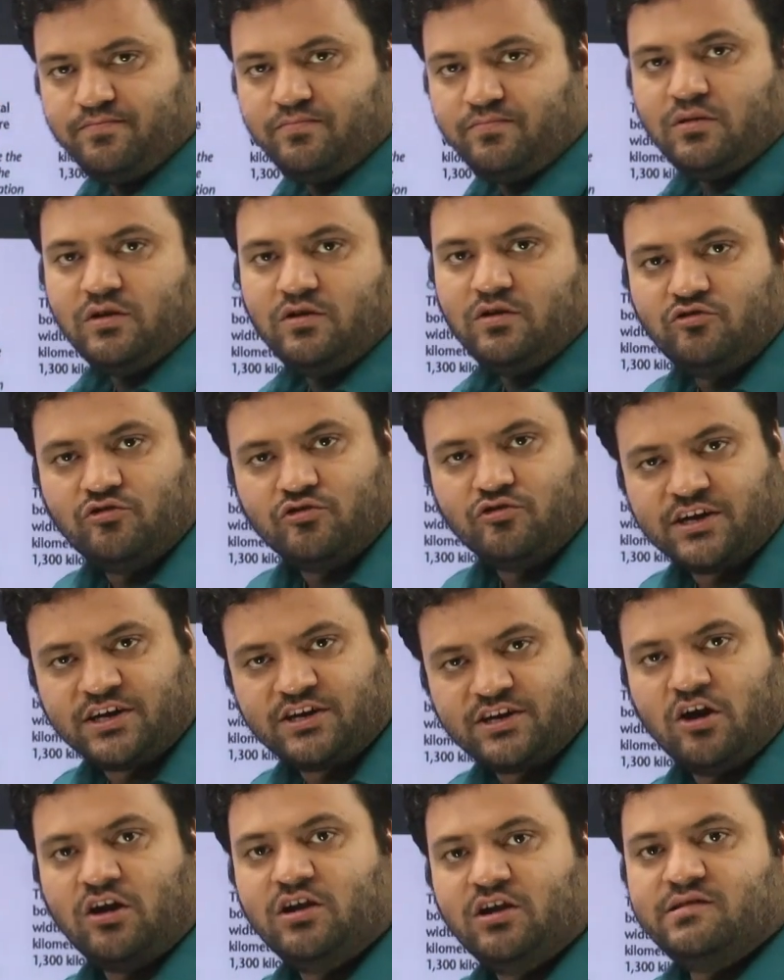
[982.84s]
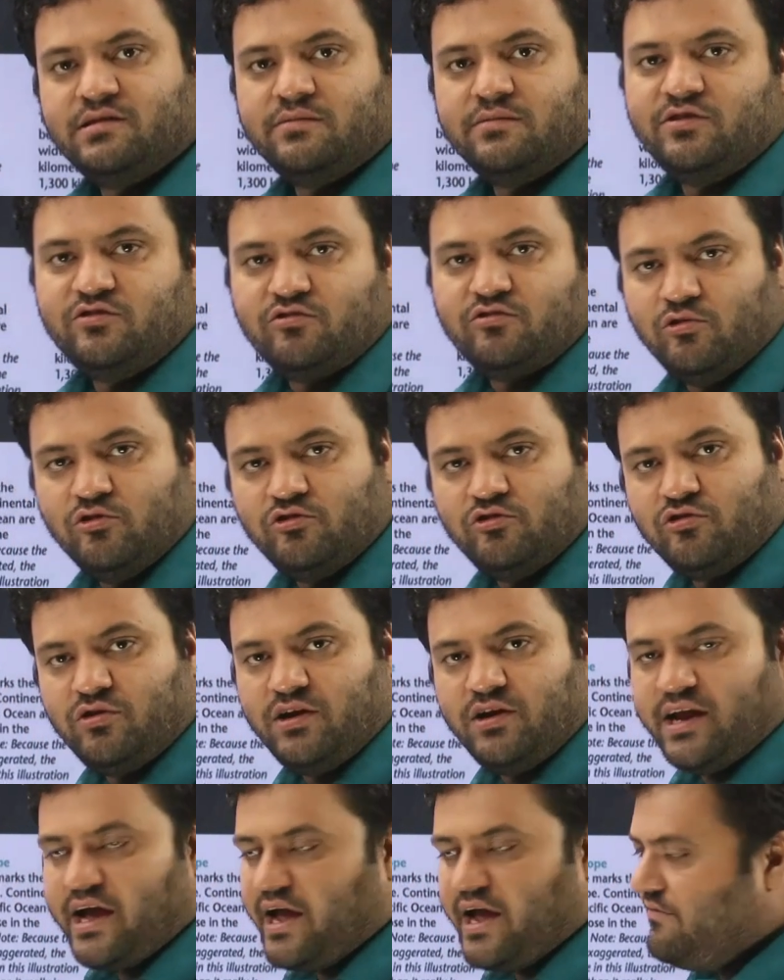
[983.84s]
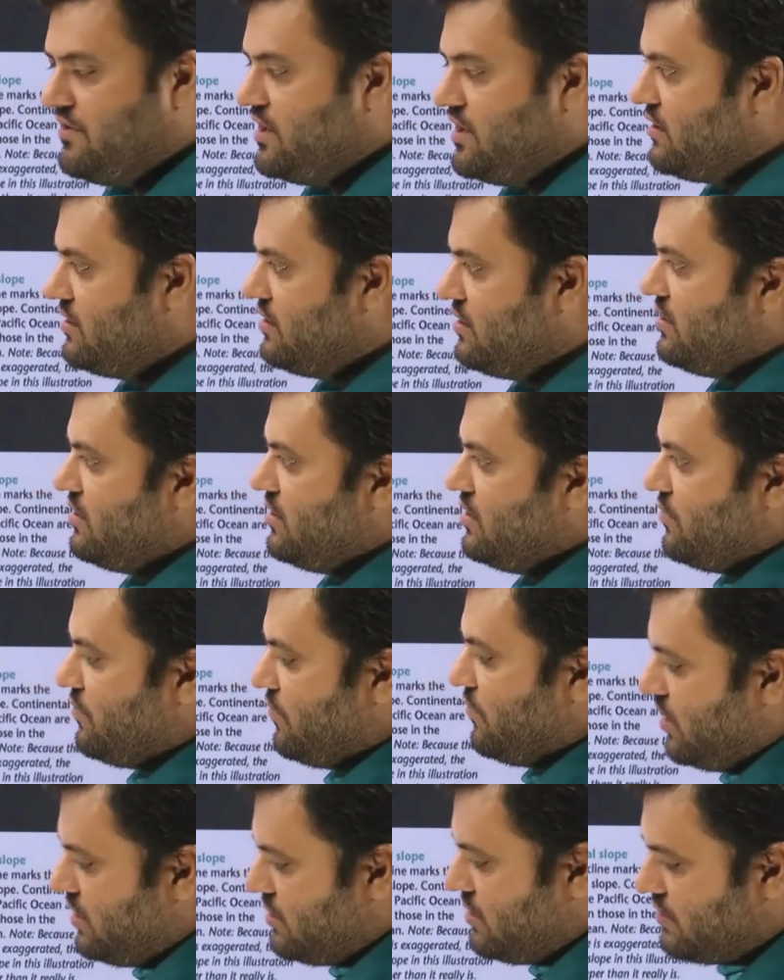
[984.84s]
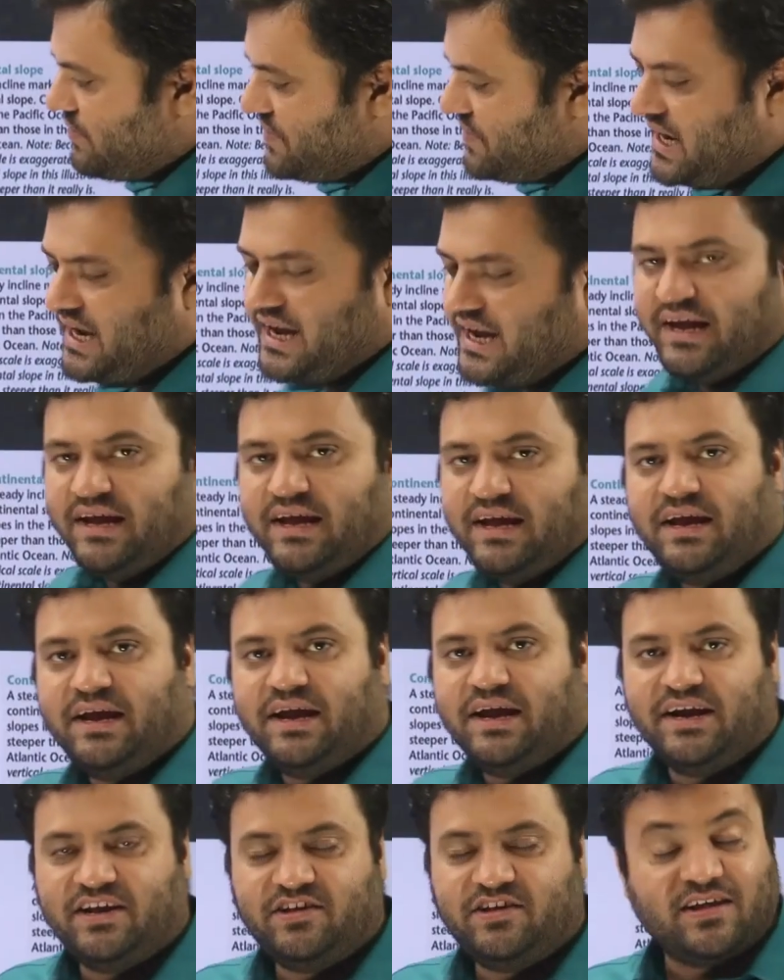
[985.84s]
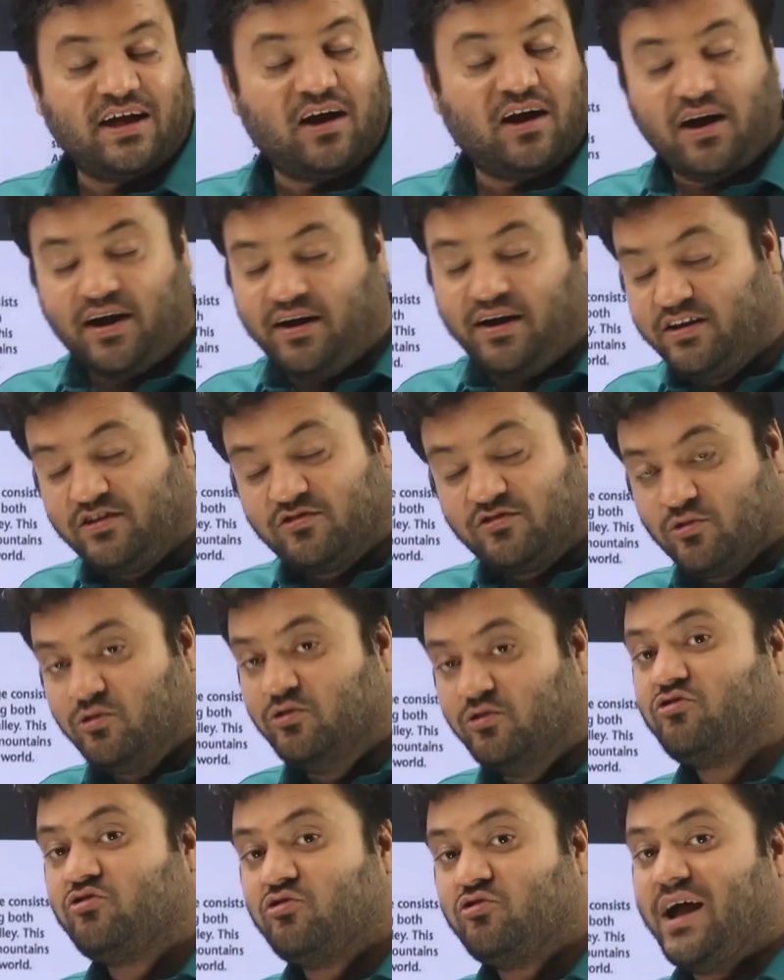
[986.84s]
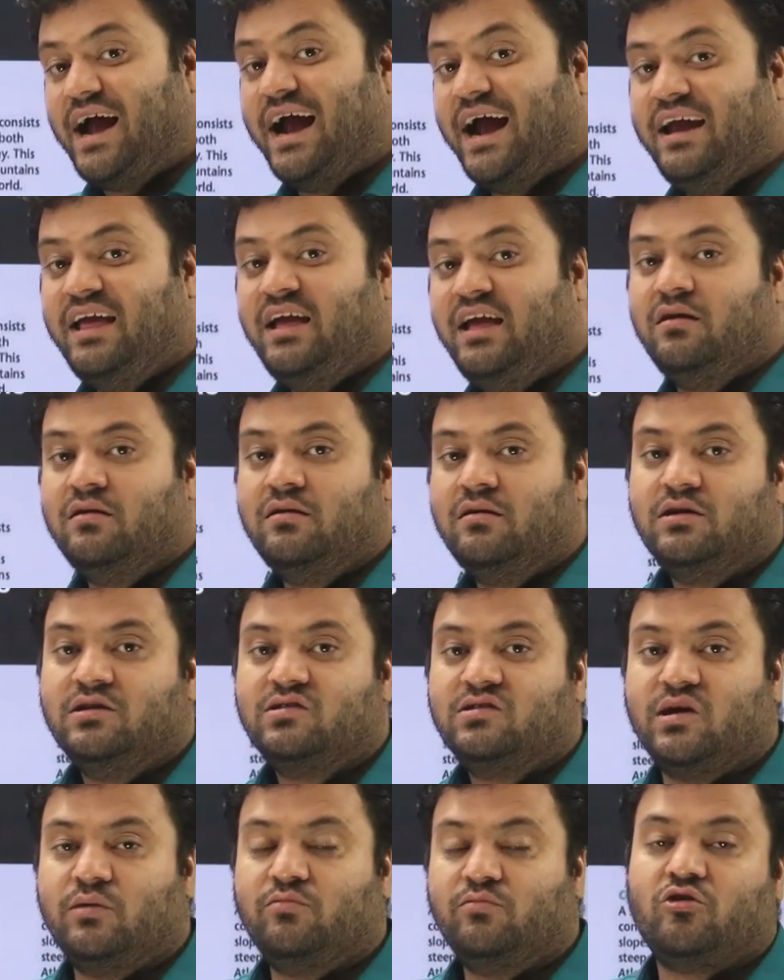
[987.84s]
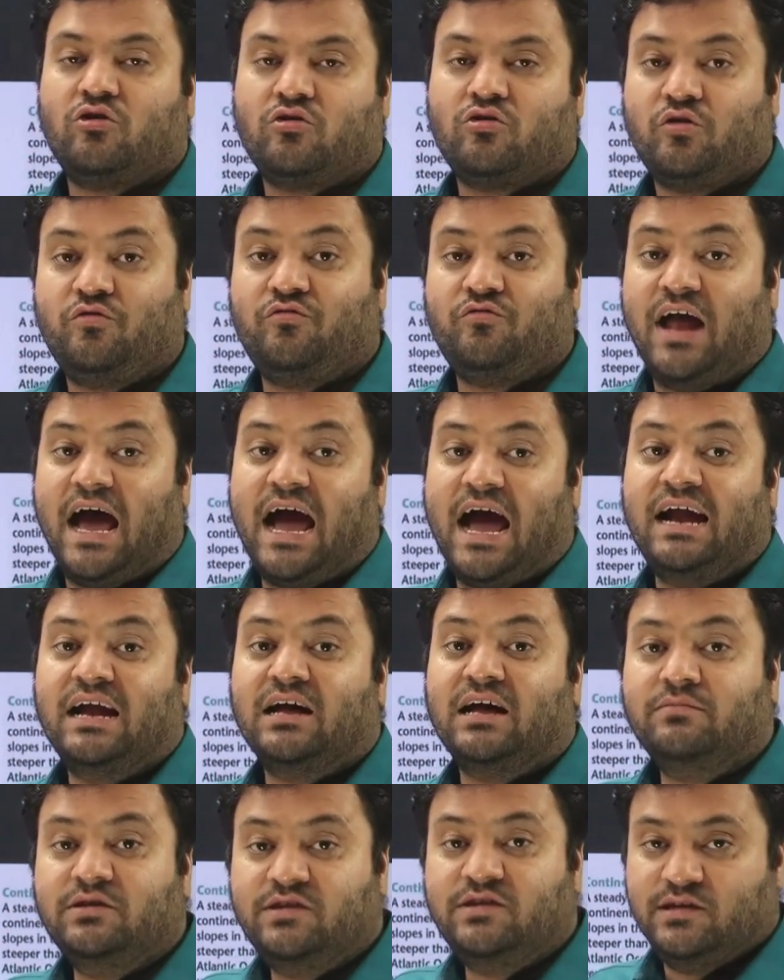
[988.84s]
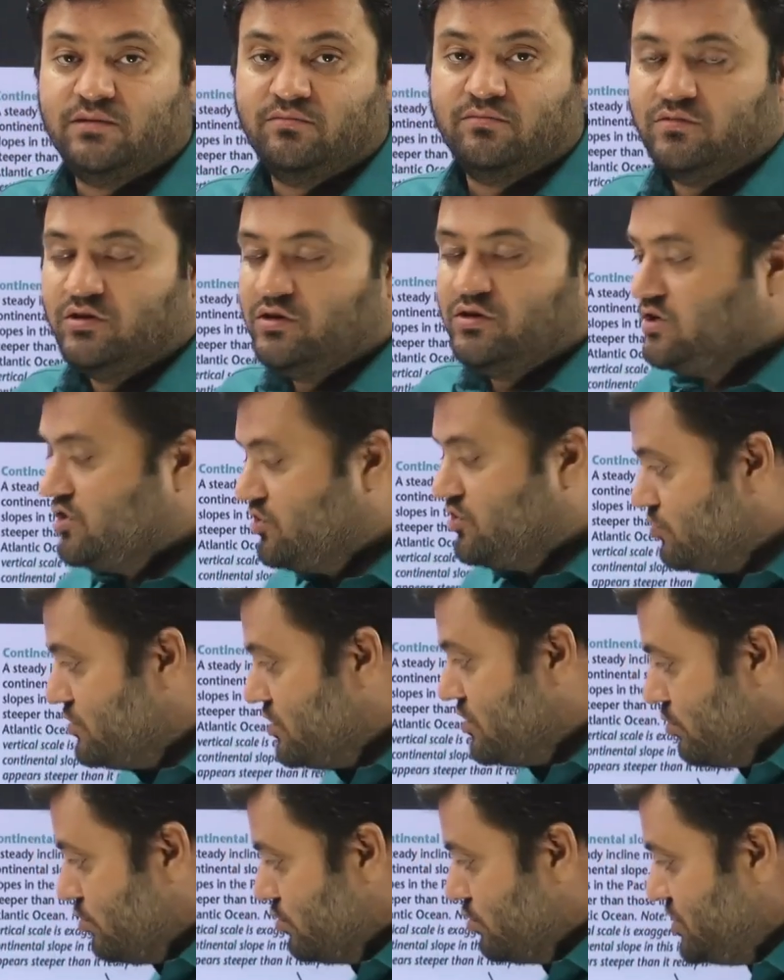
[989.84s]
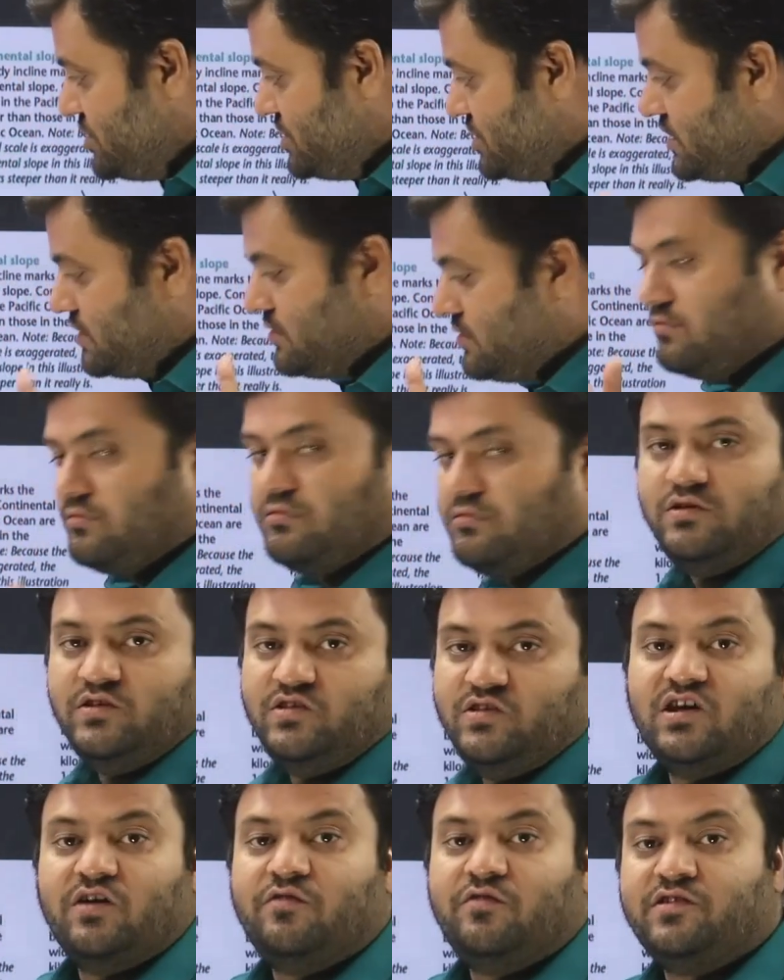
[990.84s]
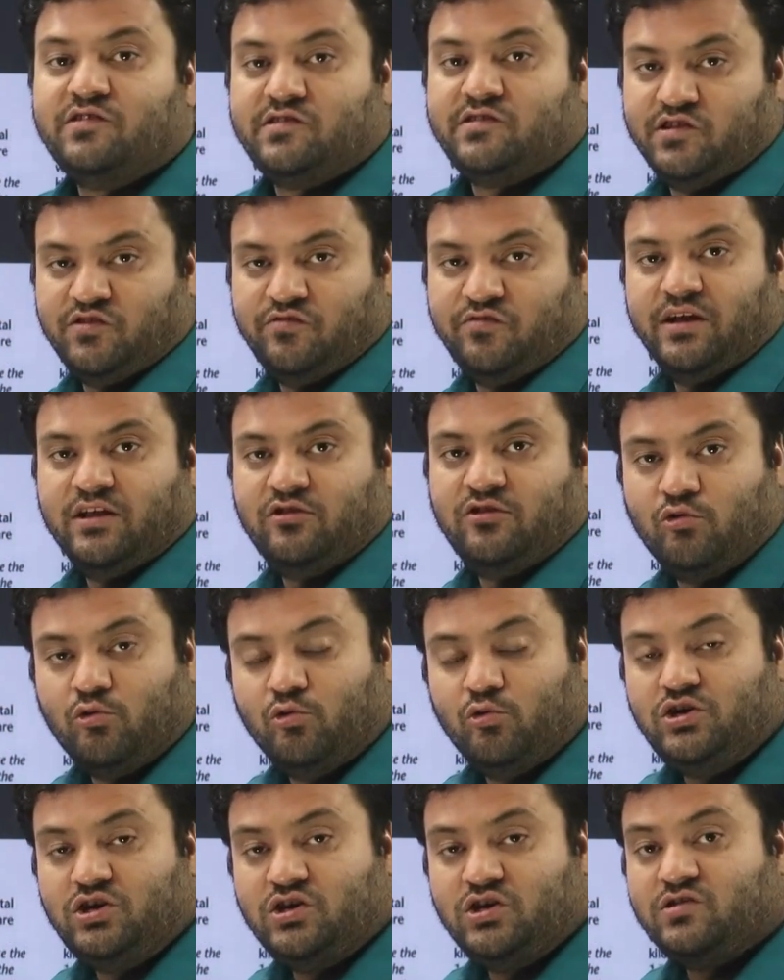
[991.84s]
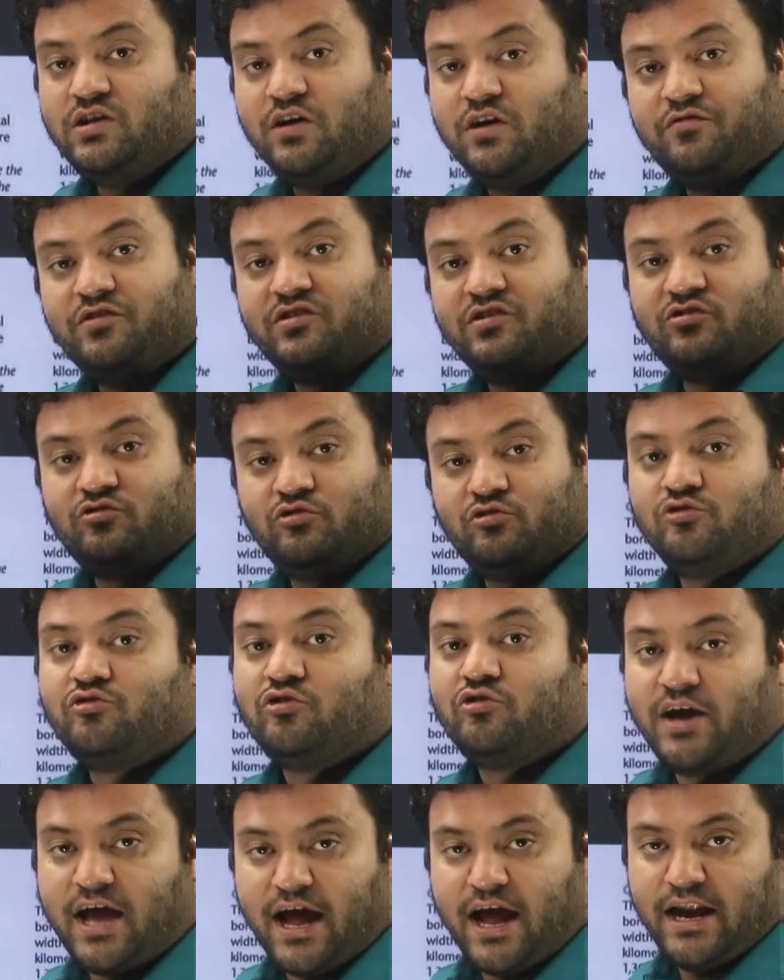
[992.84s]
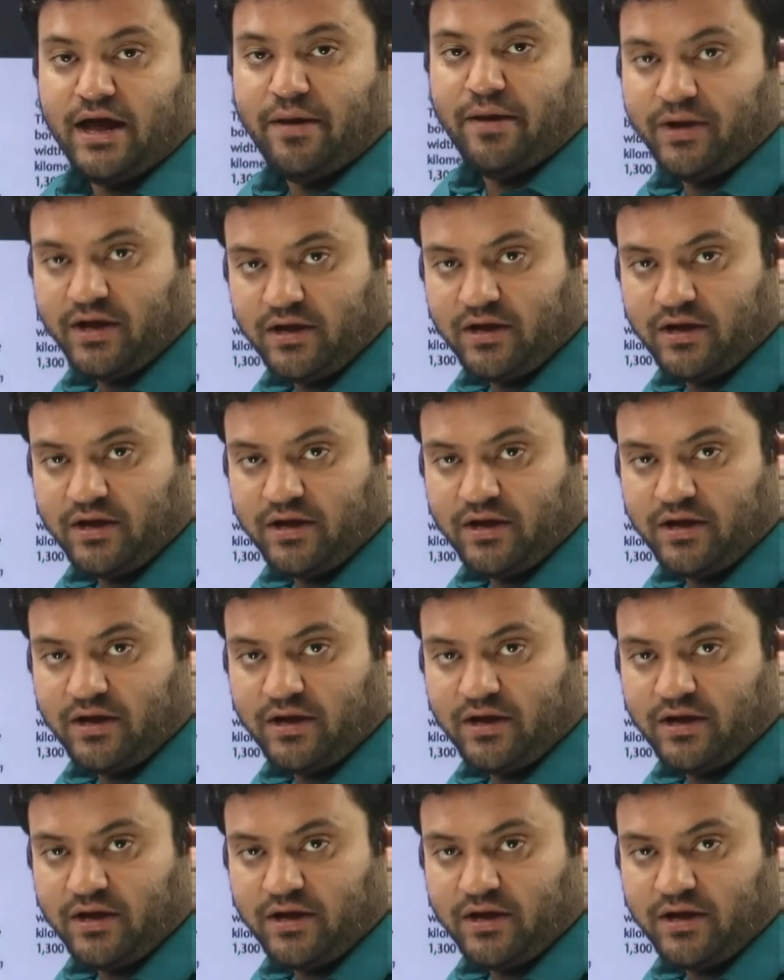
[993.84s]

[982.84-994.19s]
So tectonism is also deriving what the it is also adding some sort of dynamism to the ocean surface as well. So ocean surface is also dynamic,